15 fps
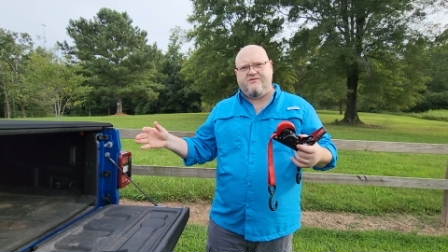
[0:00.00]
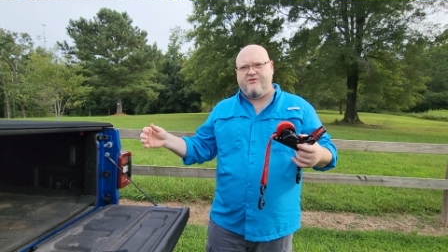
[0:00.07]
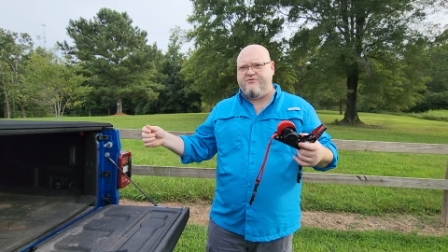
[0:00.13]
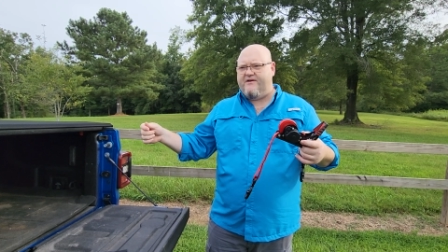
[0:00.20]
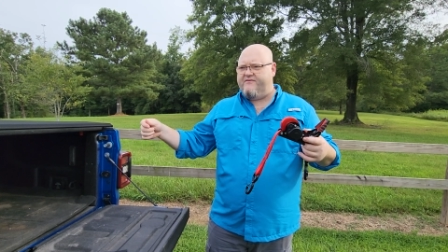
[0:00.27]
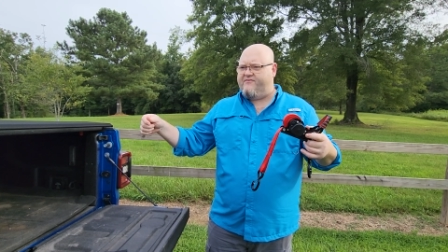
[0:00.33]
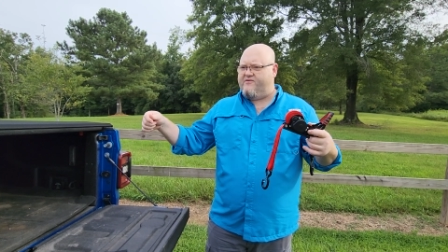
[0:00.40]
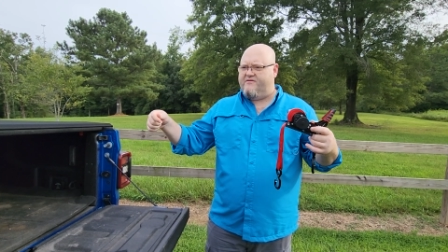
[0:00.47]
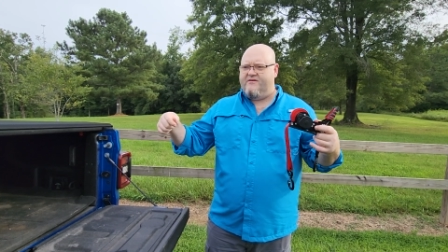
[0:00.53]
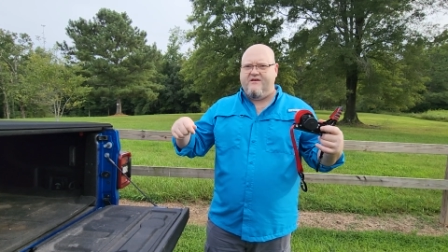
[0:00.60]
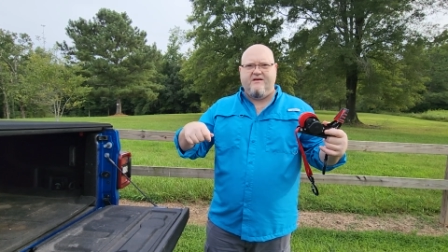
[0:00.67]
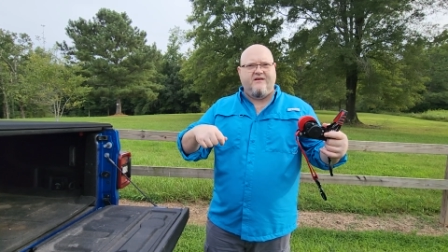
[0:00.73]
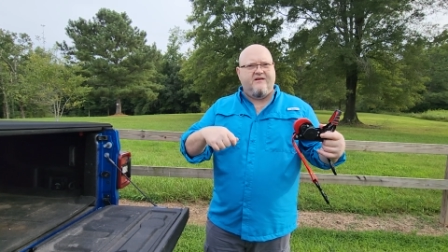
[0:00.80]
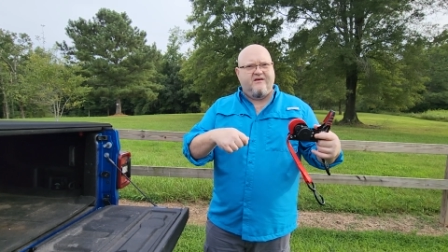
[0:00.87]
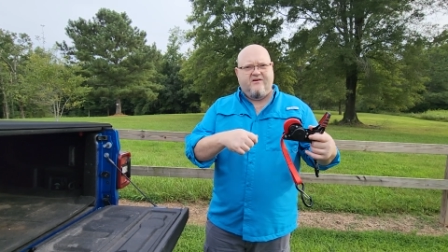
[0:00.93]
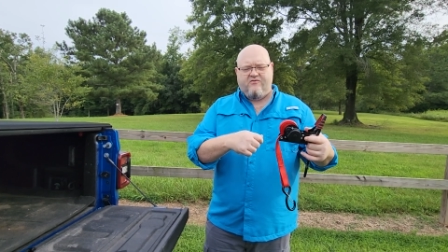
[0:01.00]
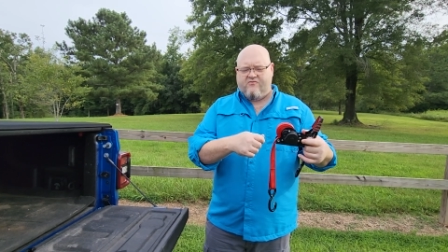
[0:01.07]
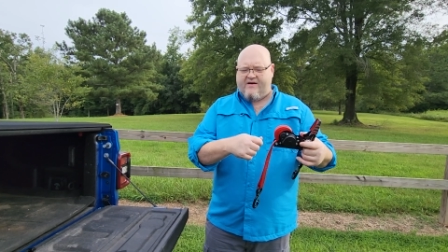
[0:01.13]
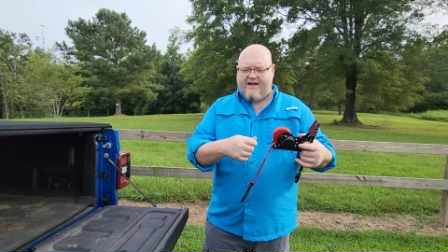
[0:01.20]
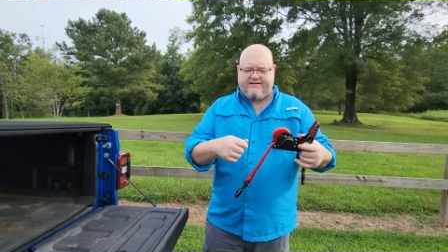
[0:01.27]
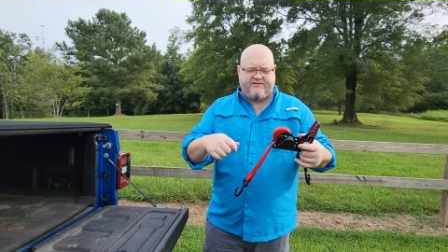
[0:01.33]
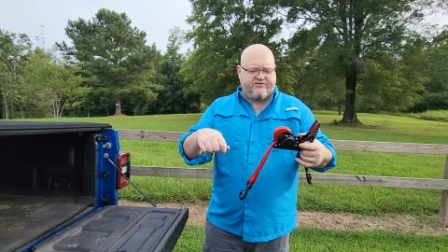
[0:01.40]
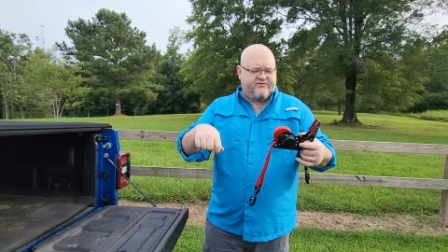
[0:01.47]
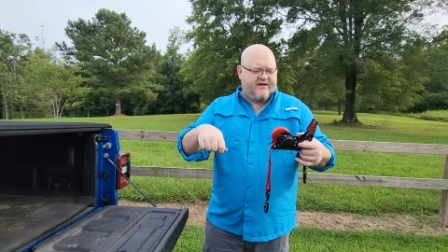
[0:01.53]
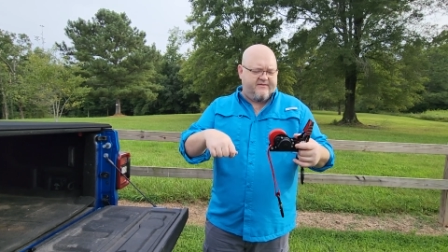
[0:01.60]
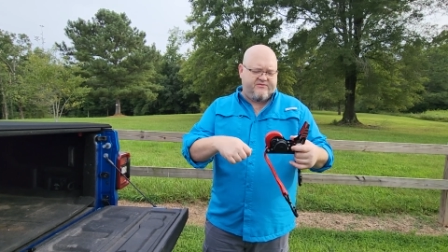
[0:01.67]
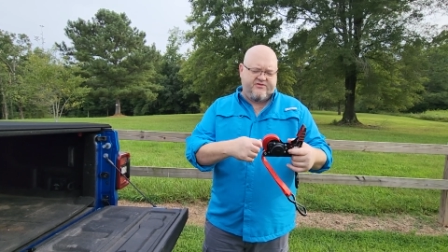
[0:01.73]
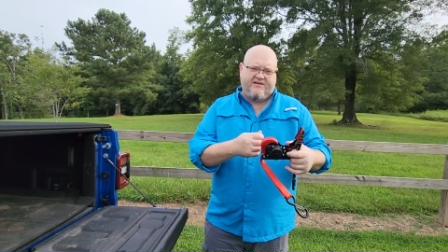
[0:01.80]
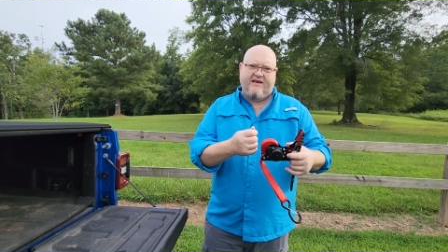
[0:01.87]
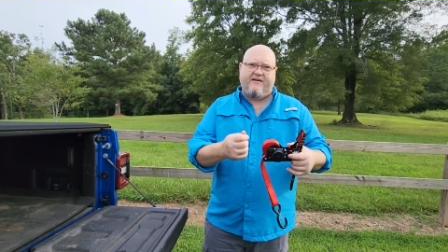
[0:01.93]
two different uh, ratchet
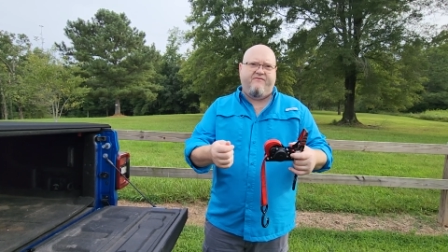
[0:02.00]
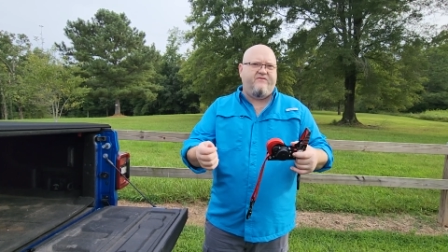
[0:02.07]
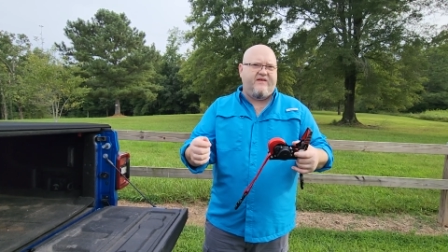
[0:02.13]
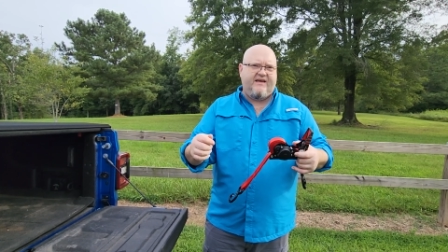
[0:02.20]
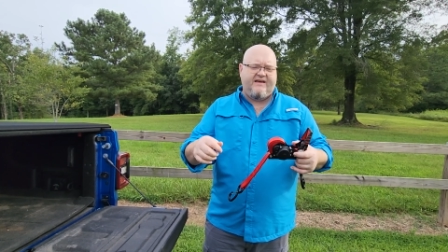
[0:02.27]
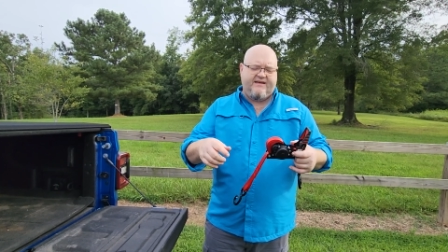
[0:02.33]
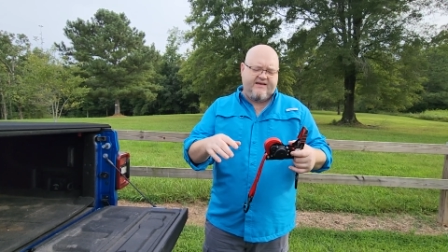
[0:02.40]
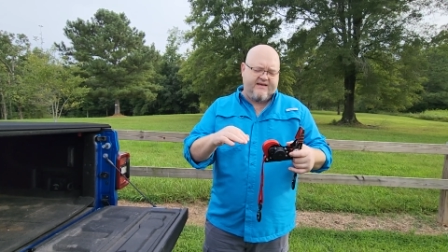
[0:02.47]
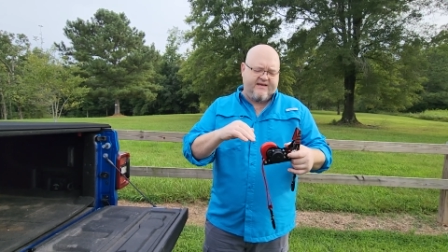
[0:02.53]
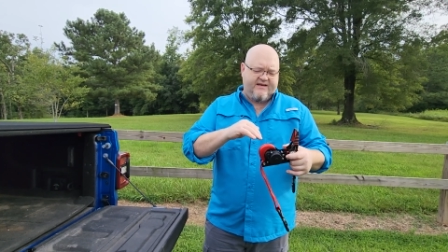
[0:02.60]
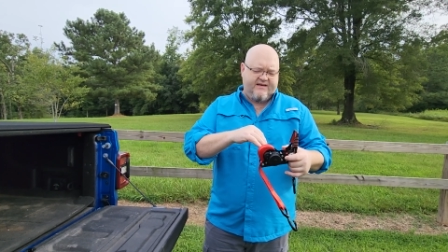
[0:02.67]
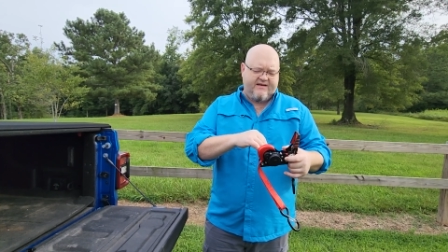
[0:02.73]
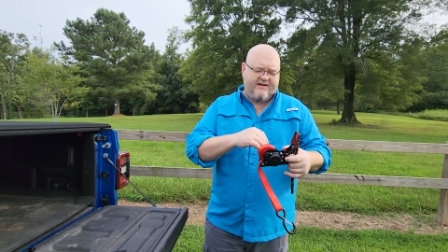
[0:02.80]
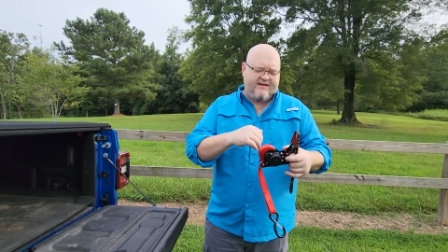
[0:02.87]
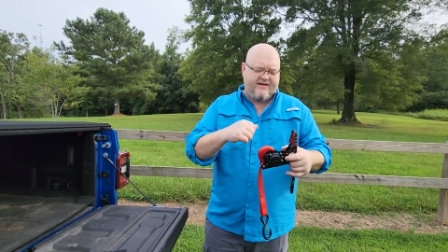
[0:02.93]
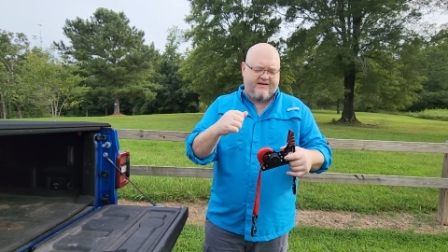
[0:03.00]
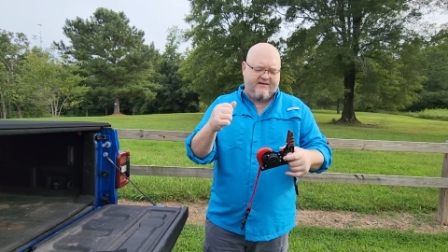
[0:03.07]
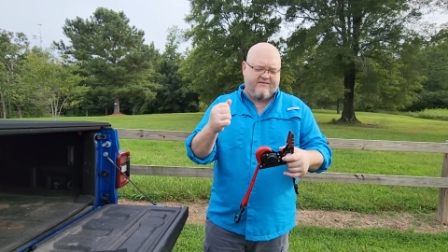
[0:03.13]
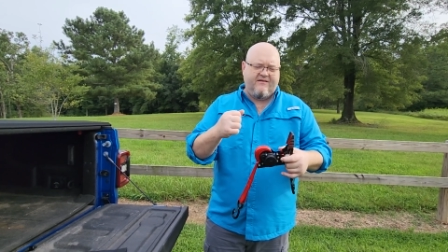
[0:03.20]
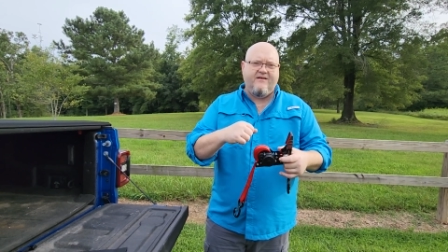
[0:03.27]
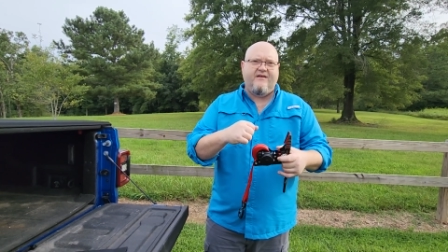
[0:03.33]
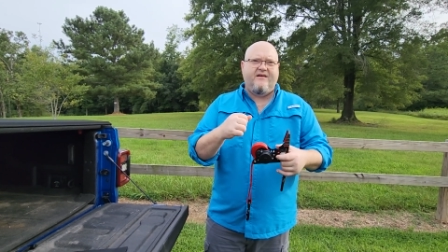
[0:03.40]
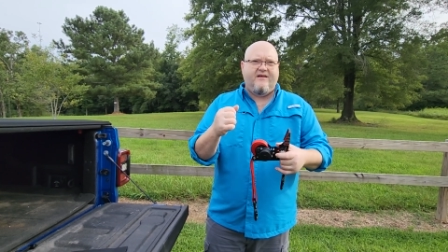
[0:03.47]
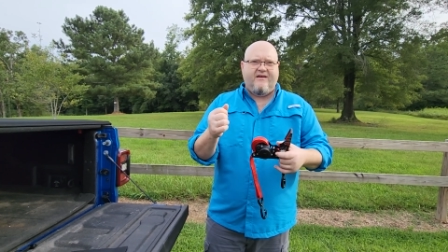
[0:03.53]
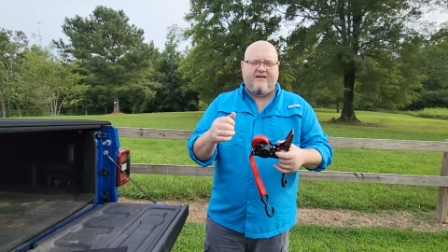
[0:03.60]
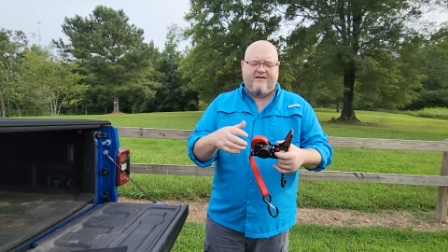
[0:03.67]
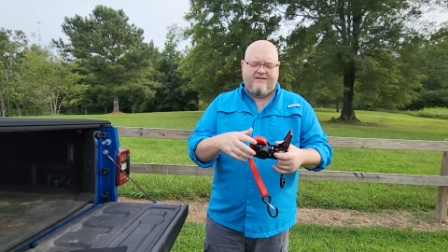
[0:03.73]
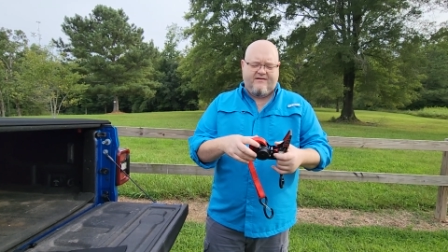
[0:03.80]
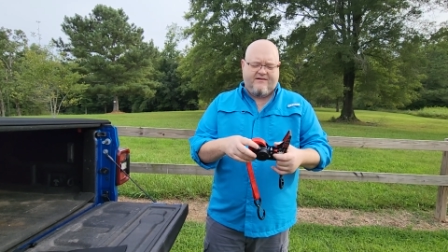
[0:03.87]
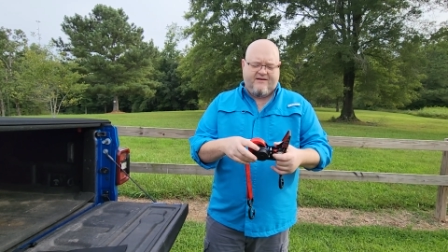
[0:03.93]
straps you got to feed in and
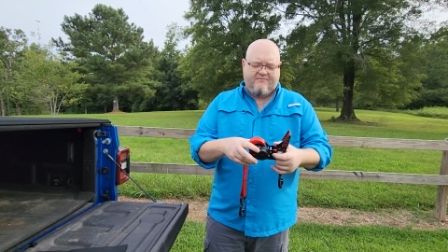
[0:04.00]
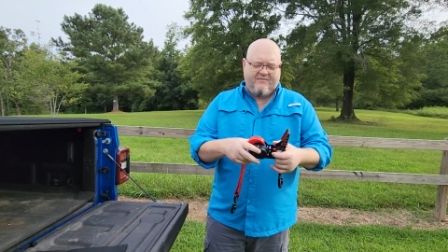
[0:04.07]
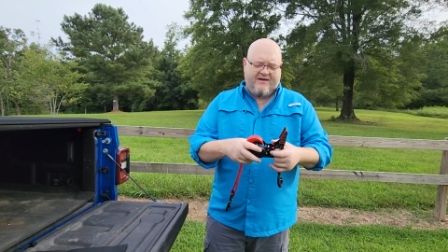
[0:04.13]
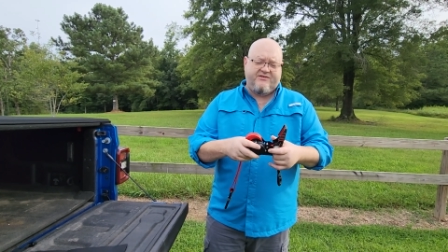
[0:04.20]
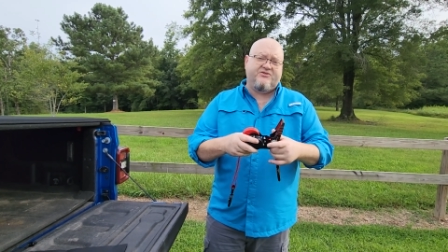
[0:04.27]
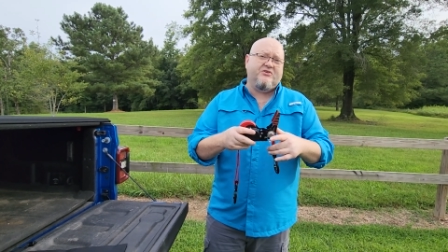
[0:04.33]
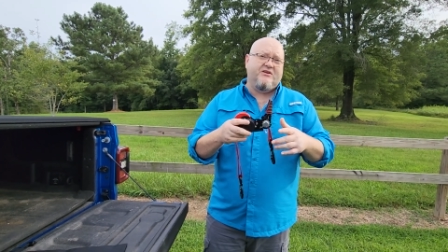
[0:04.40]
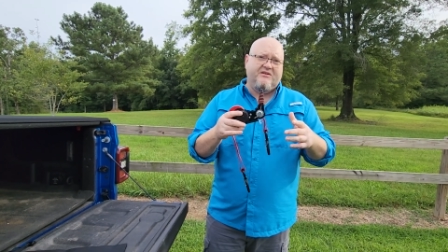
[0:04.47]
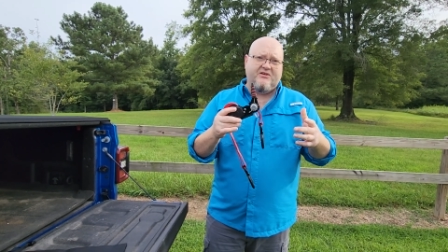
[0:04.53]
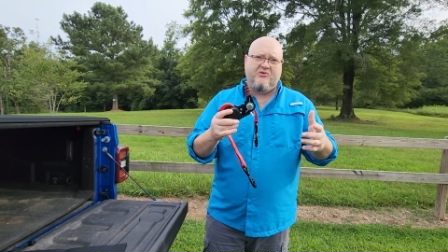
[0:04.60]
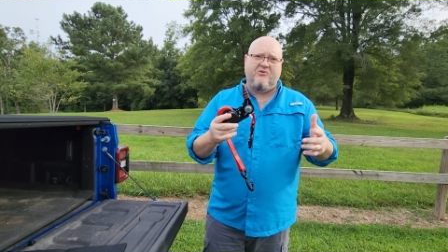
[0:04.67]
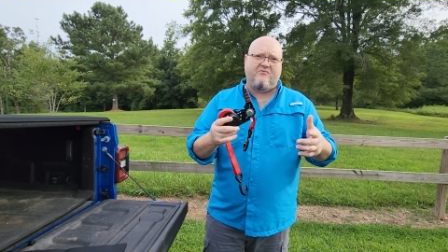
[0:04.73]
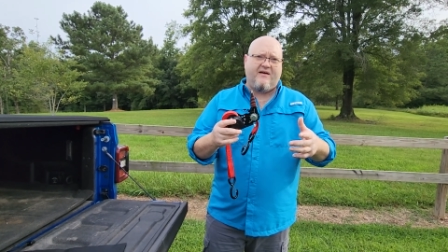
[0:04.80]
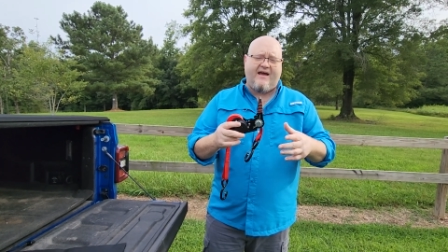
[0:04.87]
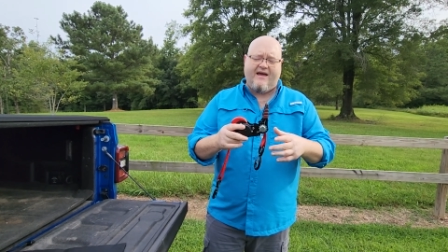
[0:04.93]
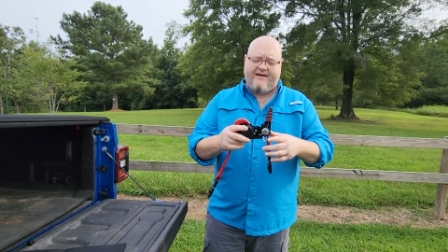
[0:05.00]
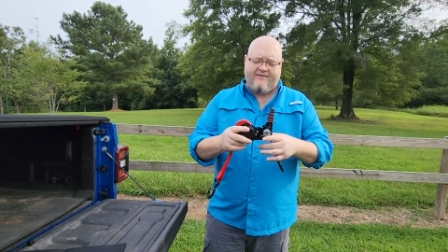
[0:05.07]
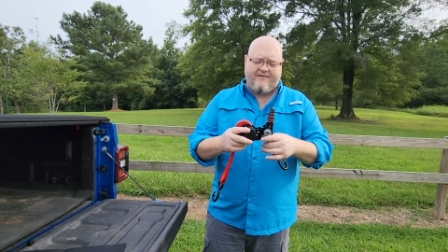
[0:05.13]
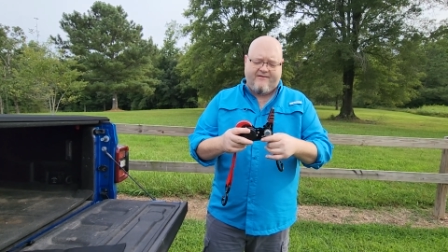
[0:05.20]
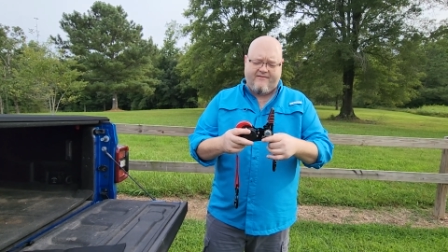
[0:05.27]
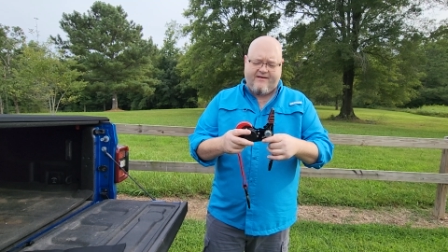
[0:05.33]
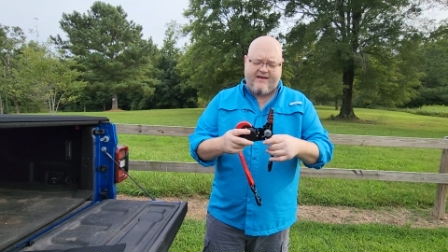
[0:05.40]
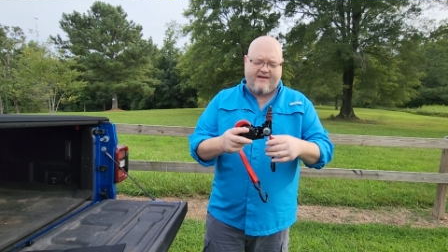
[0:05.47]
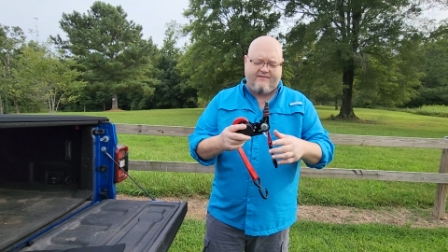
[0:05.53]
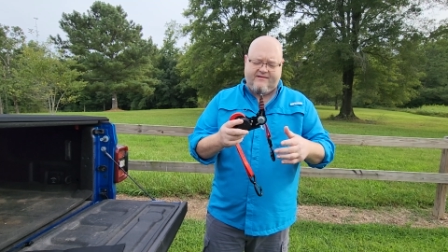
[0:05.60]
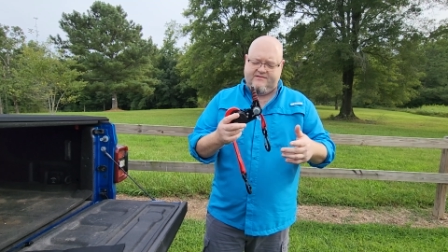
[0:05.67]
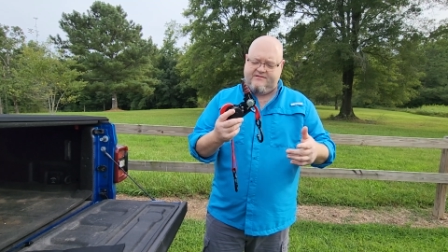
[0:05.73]
and uh, make sure you do it right and all that.